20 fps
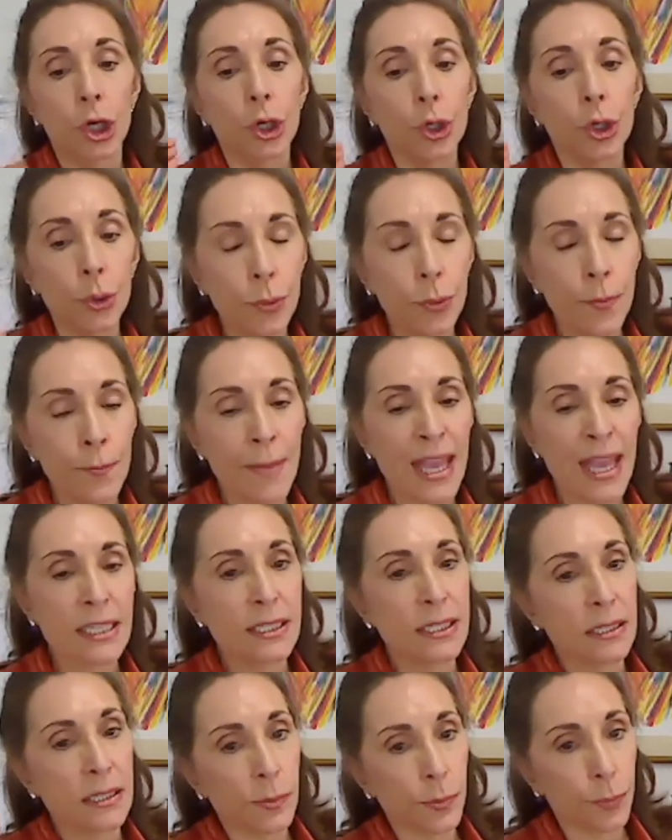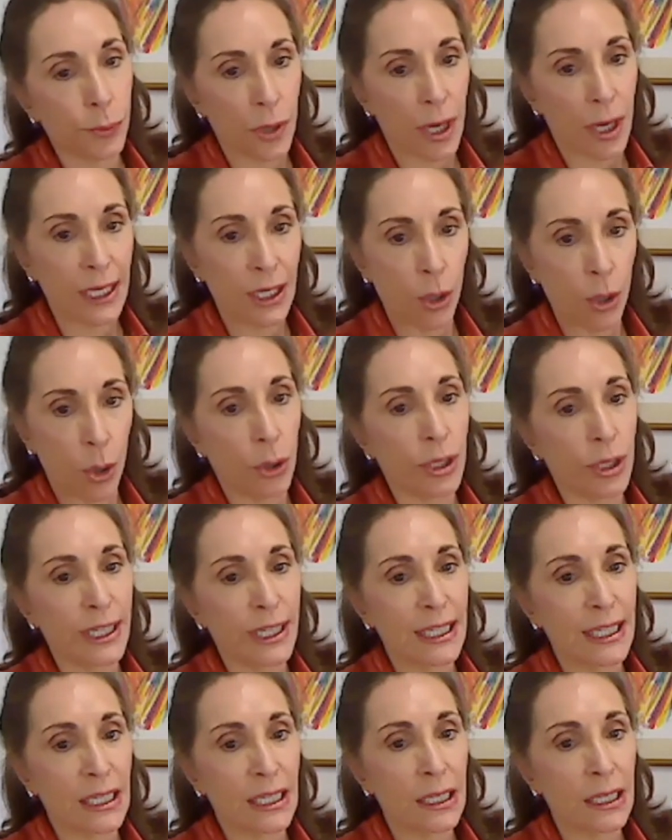who makes it a
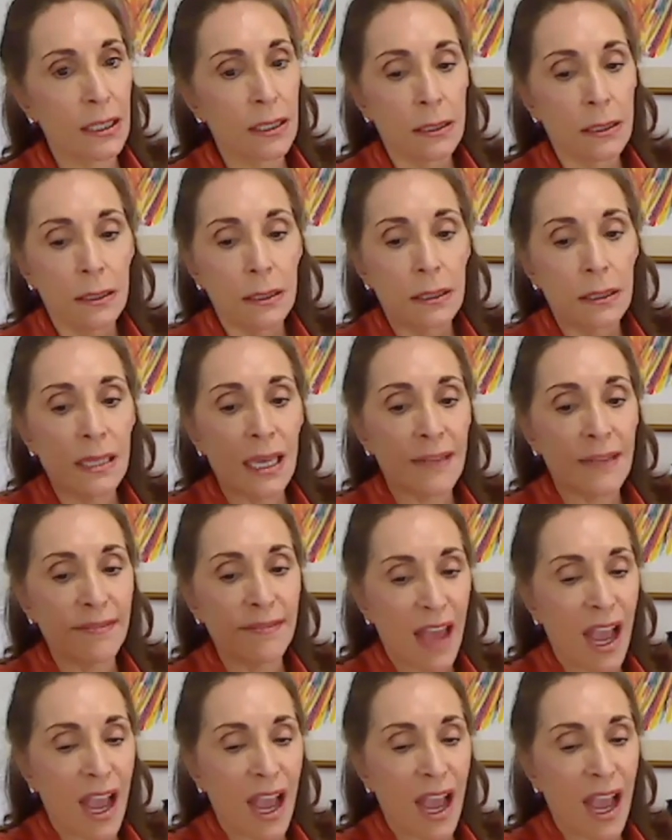priority that